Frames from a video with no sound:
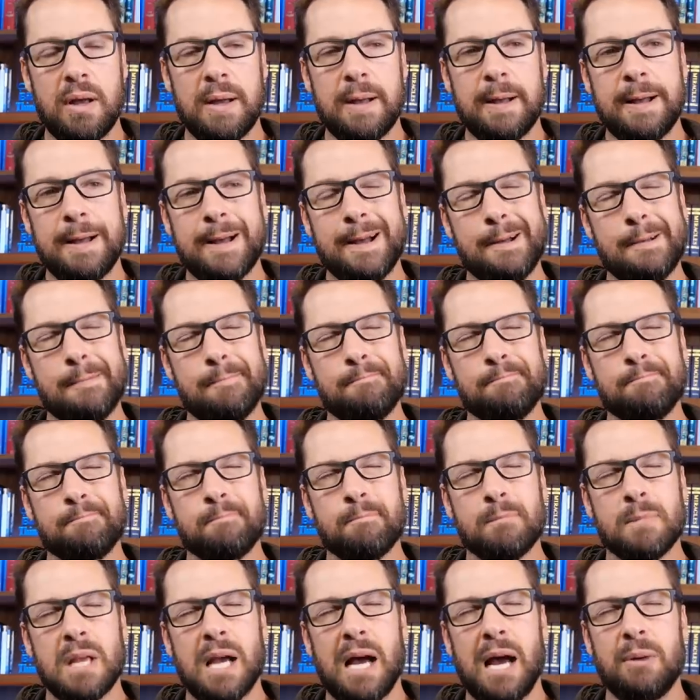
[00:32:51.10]
um,
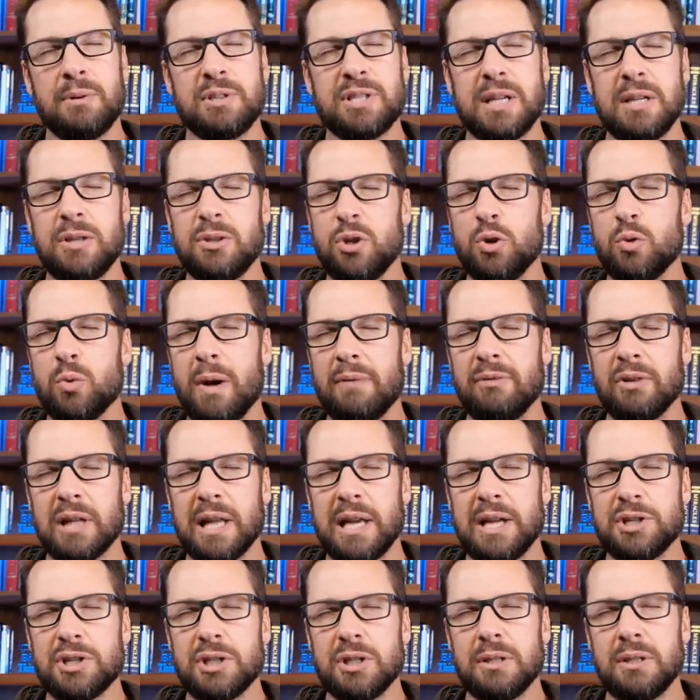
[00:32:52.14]
I would say new
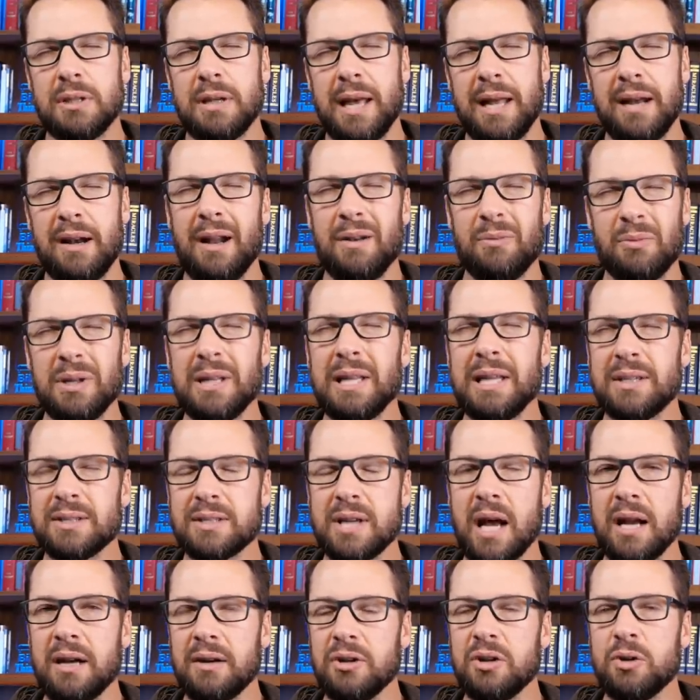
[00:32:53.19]
revelation, and it really is
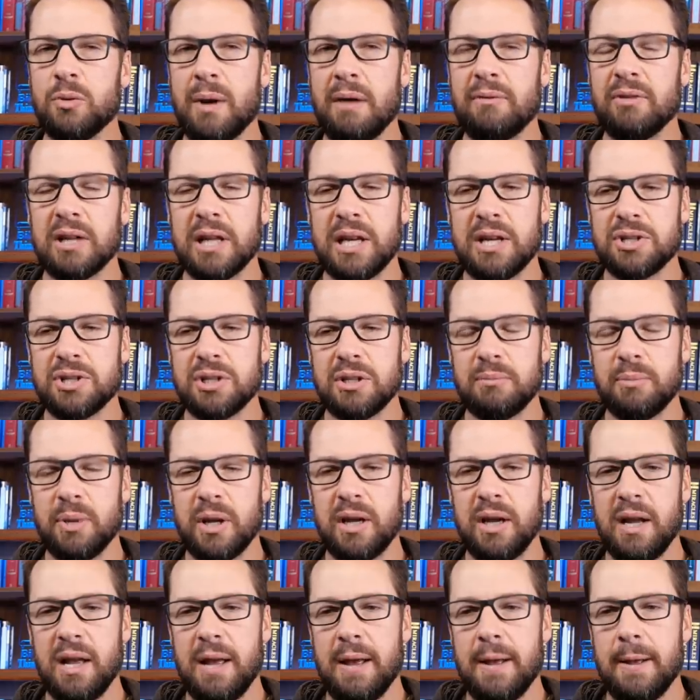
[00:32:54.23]
kind of new revelation,
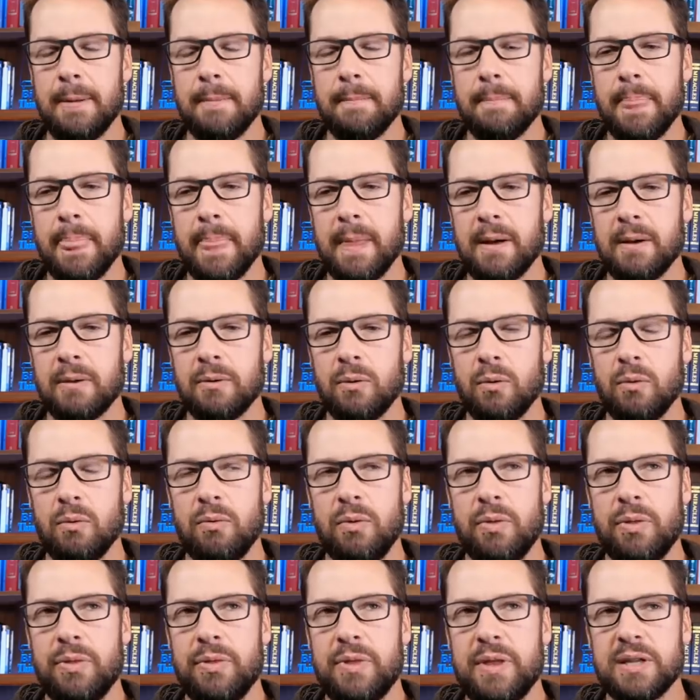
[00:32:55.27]
but
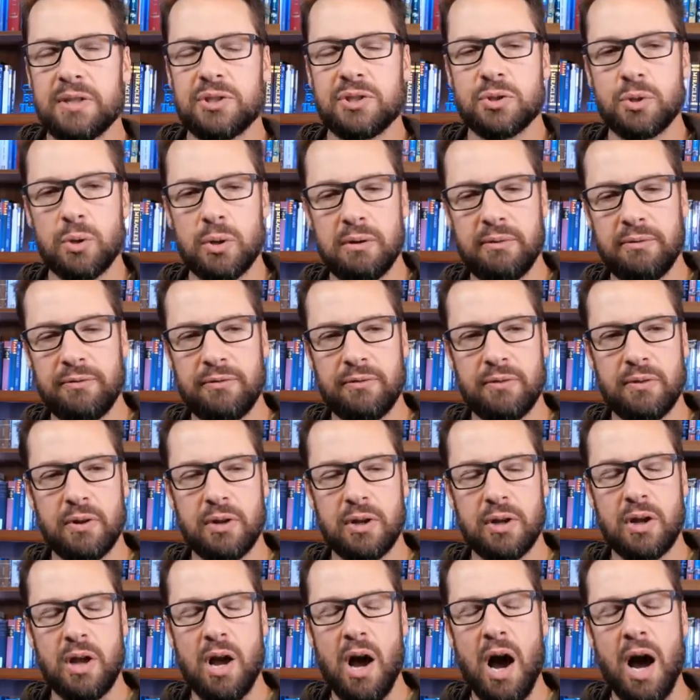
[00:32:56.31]
this sort of
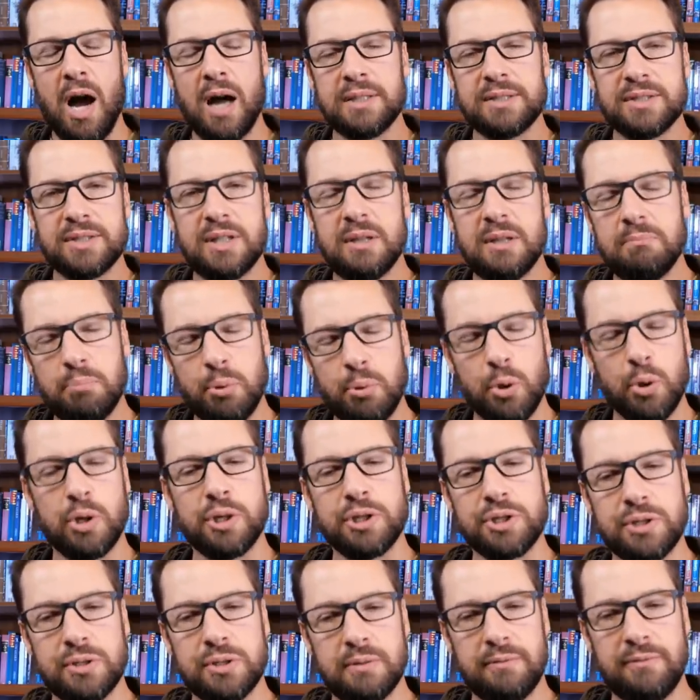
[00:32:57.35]
constant
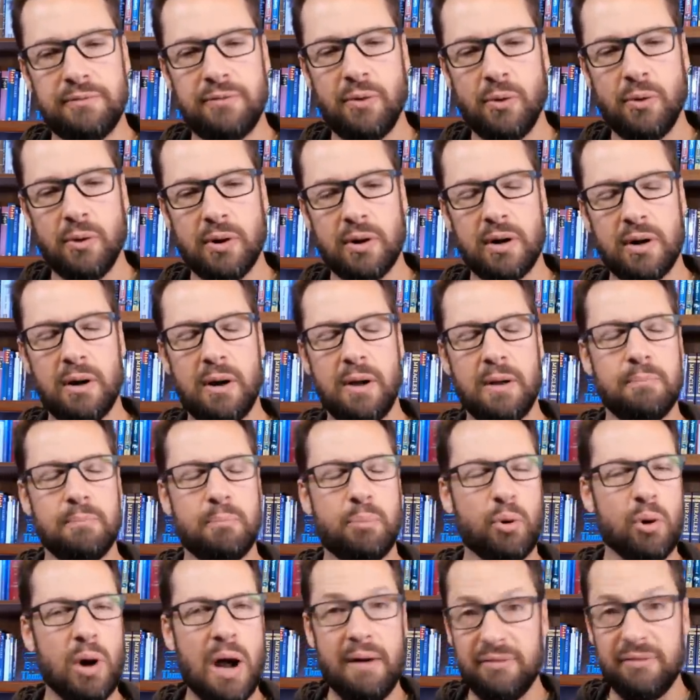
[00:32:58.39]
push for
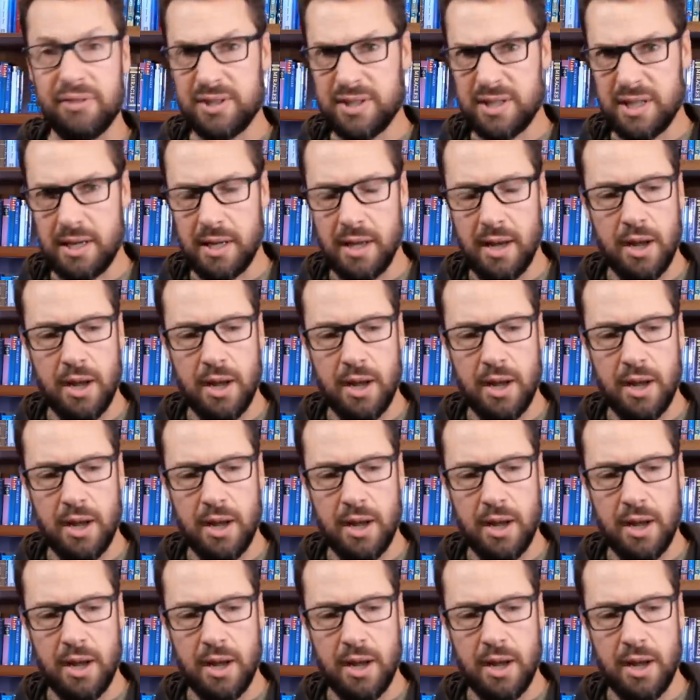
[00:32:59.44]
prophecy,